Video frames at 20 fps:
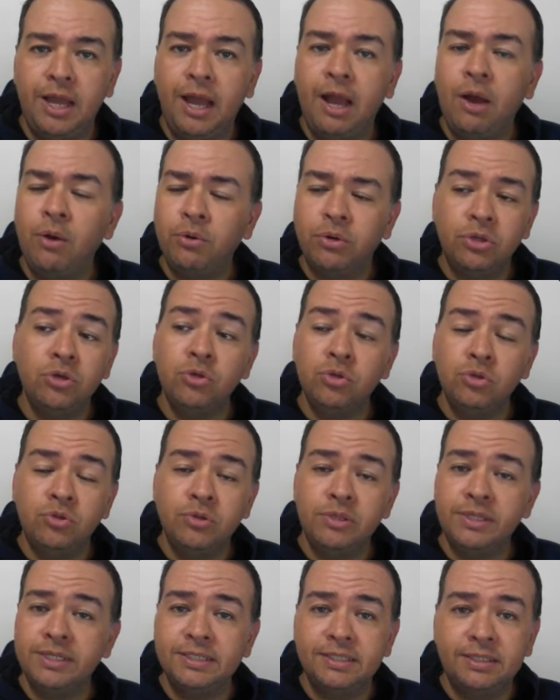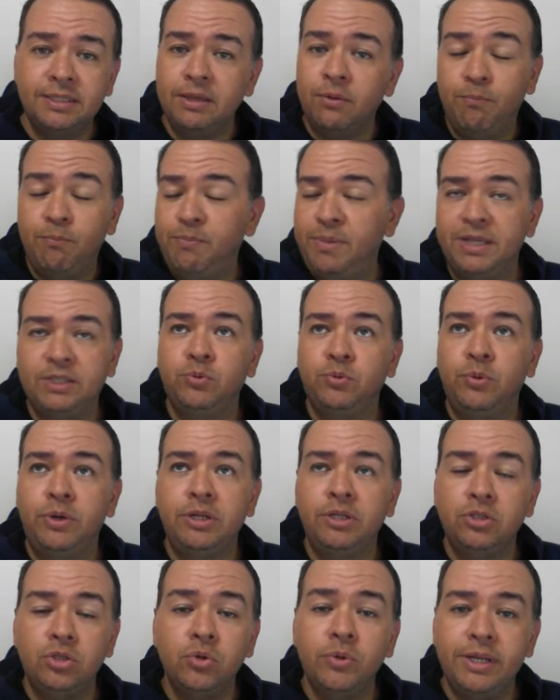How can you do this? The best way to
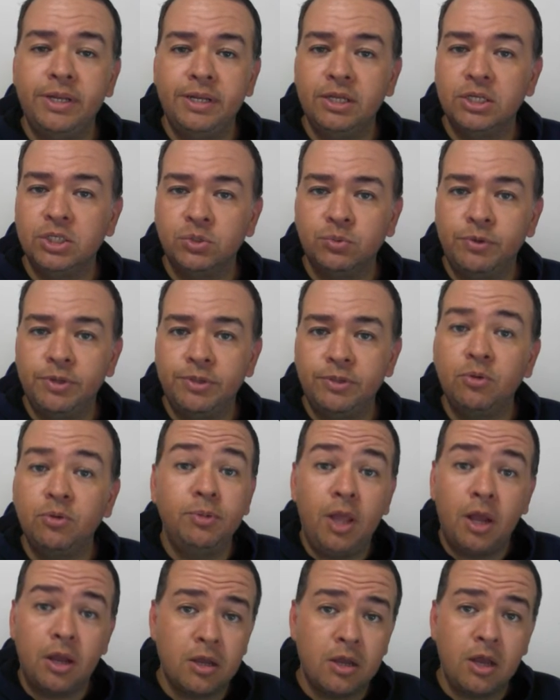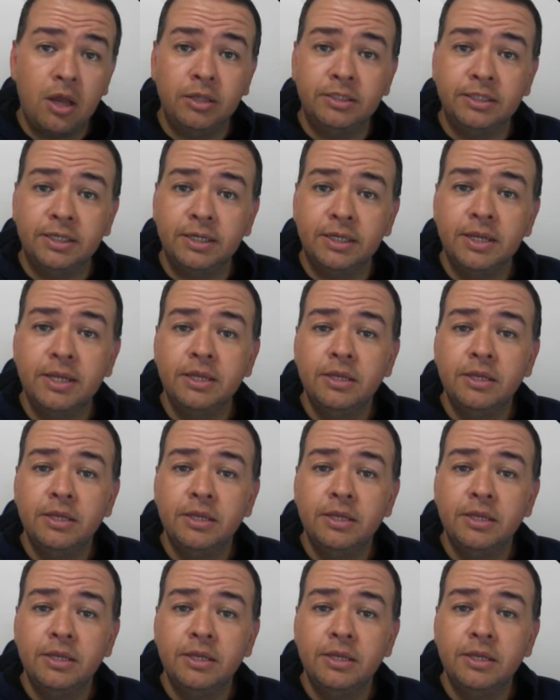do it is with your blog content.